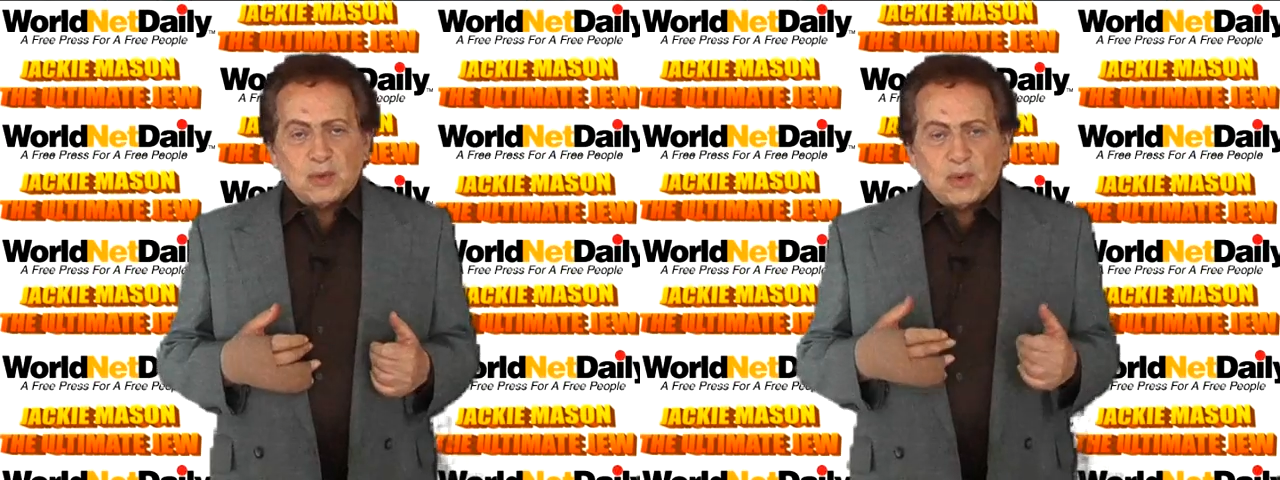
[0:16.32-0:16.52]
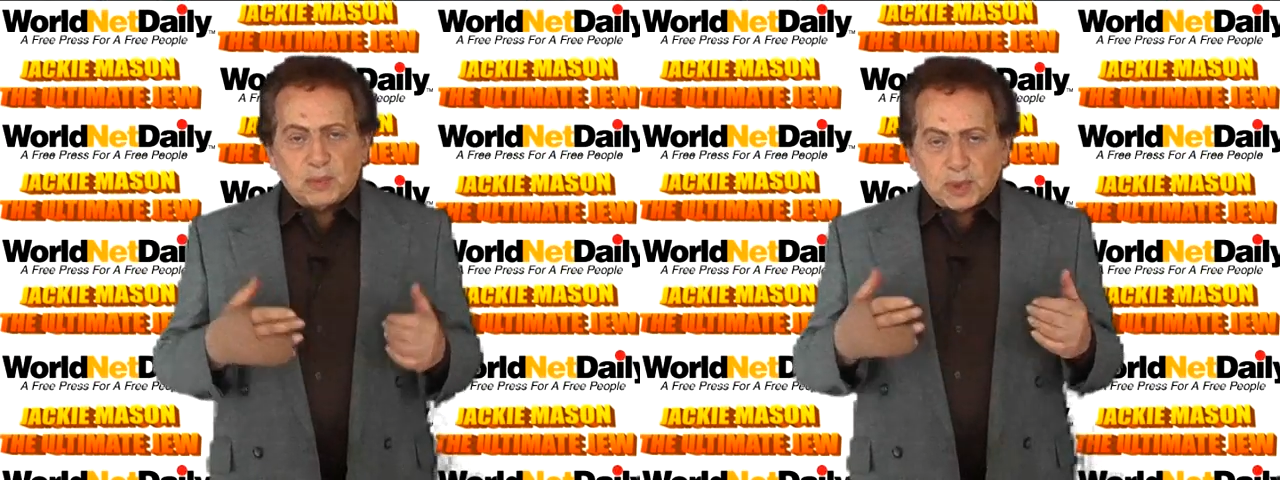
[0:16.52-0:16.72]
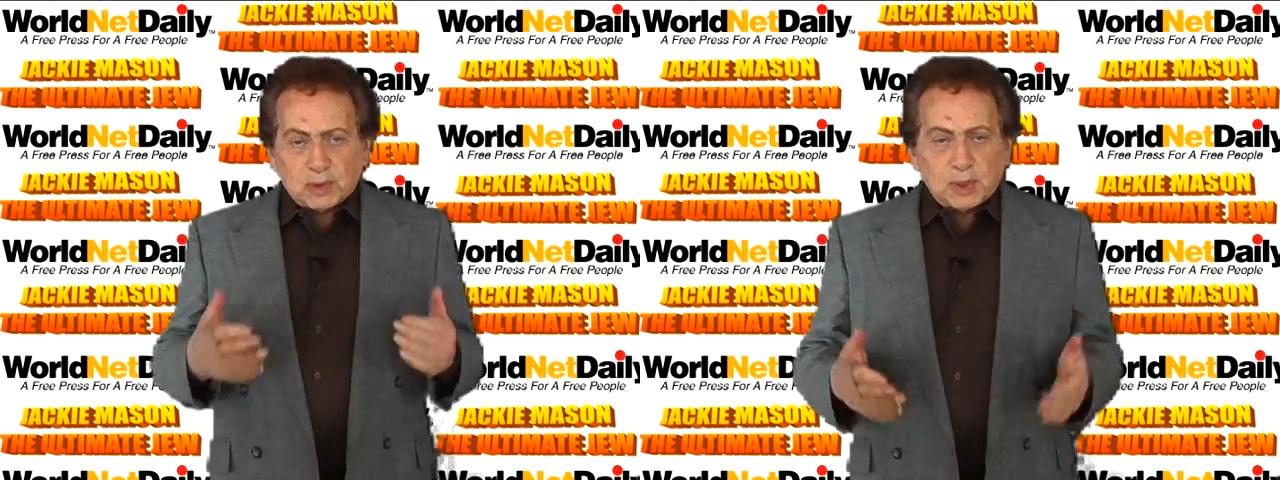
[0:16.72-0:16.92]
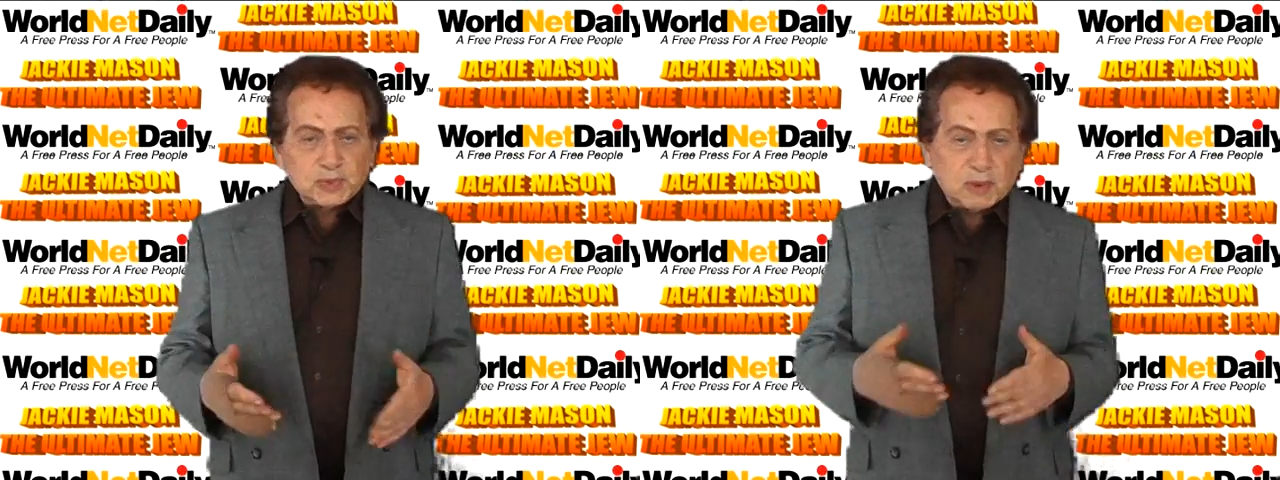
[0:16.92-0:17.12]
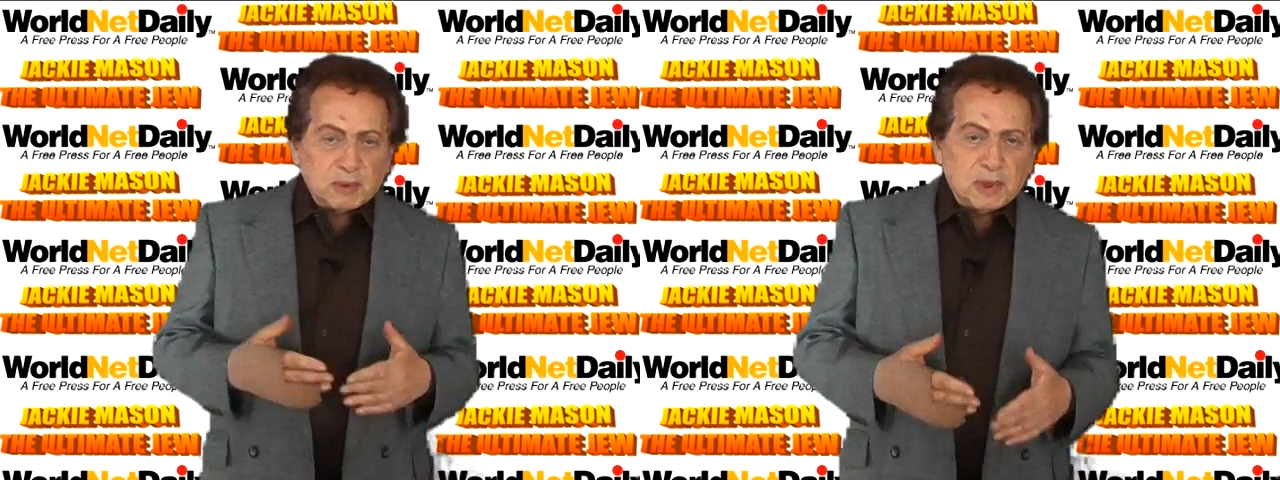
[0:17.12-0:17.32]
Because
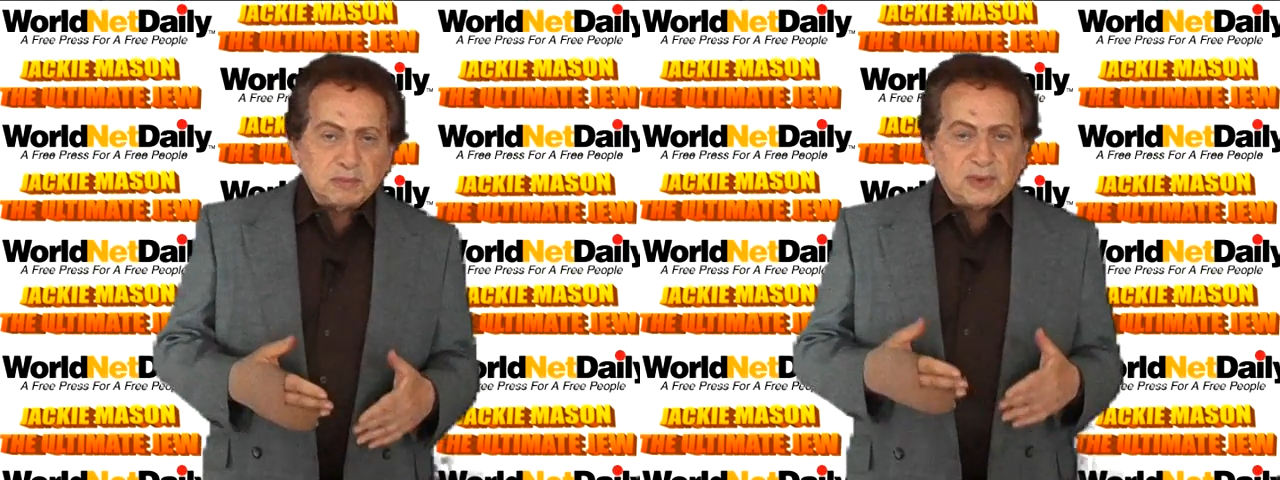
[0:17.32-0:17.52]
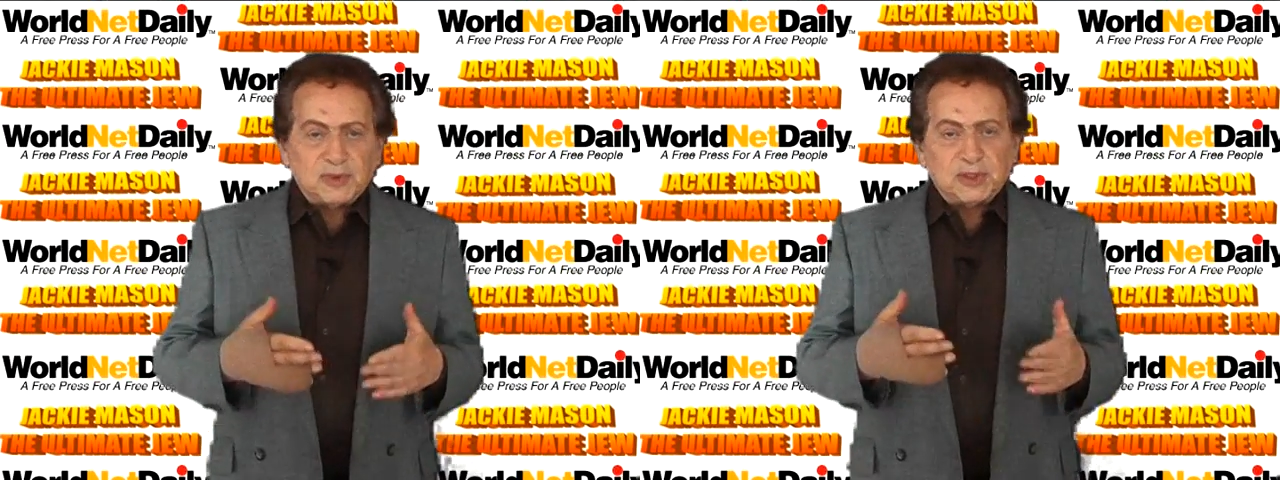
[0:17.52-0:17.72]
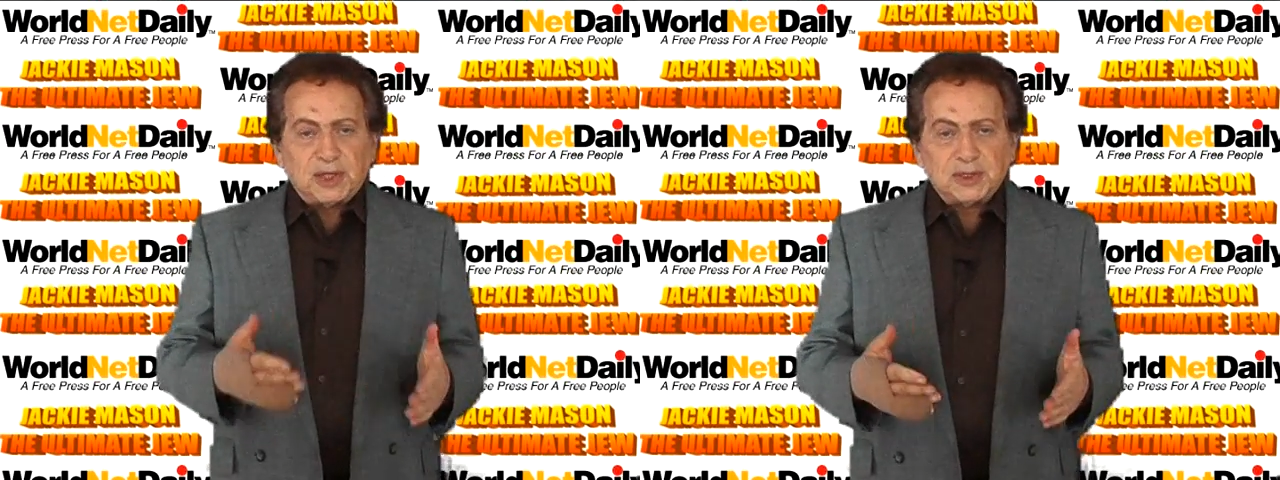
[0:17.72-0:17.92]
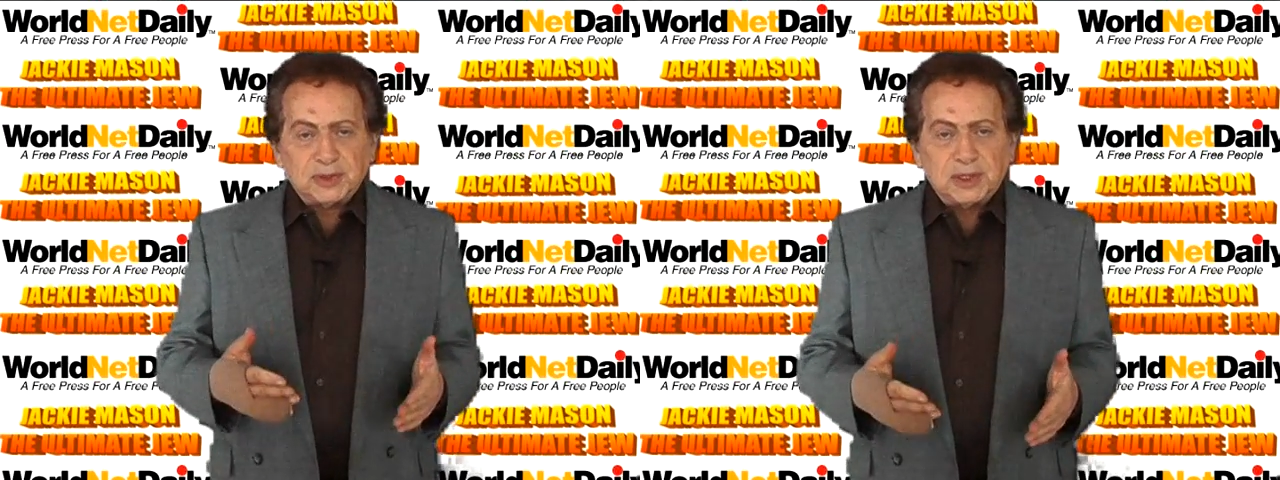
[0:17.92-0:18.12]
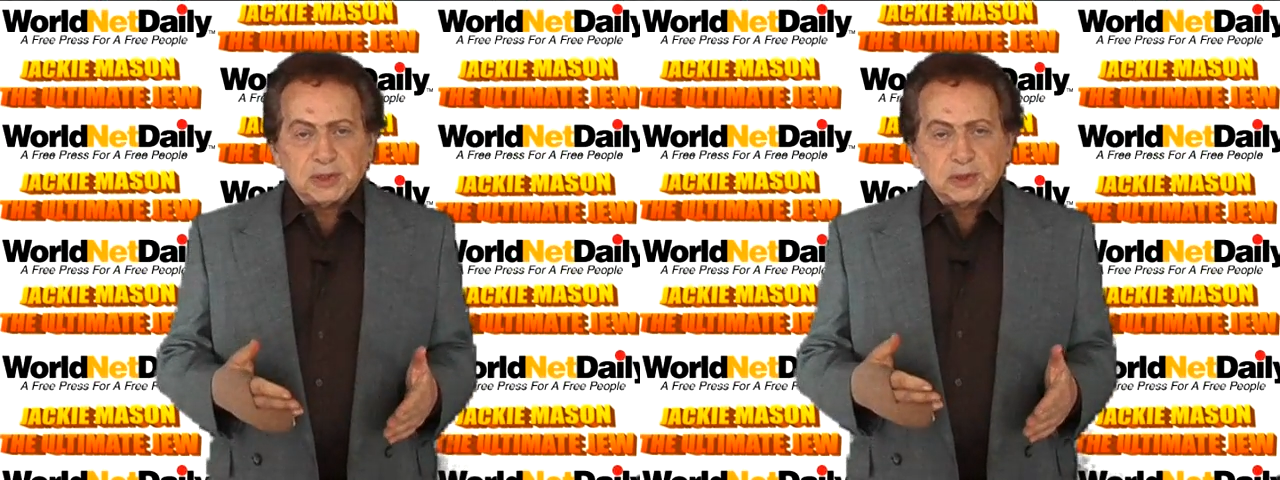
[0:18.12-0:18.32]
we're a member of the United
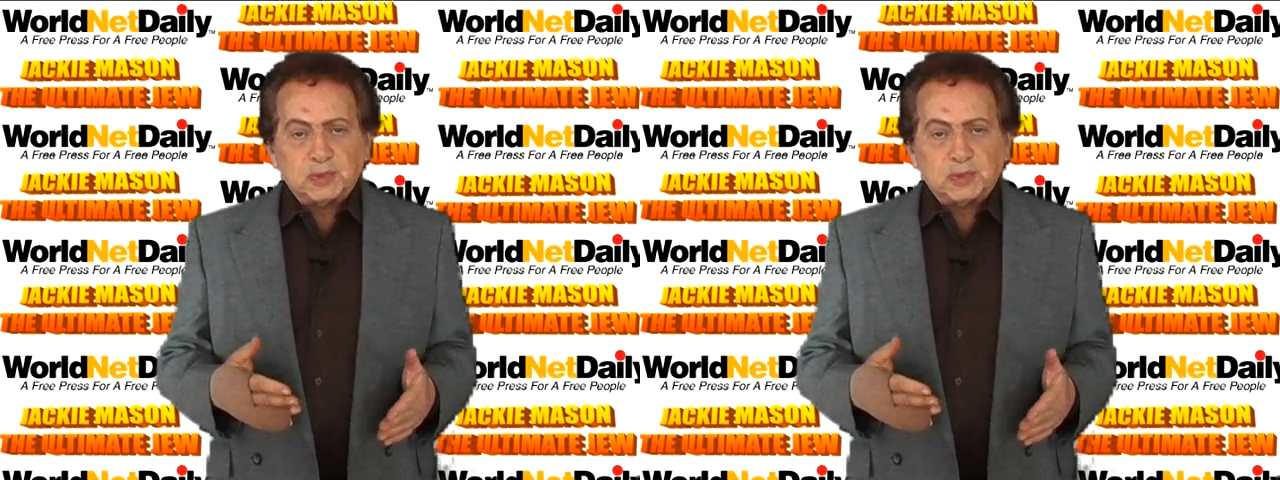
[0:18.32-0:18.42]
Nations,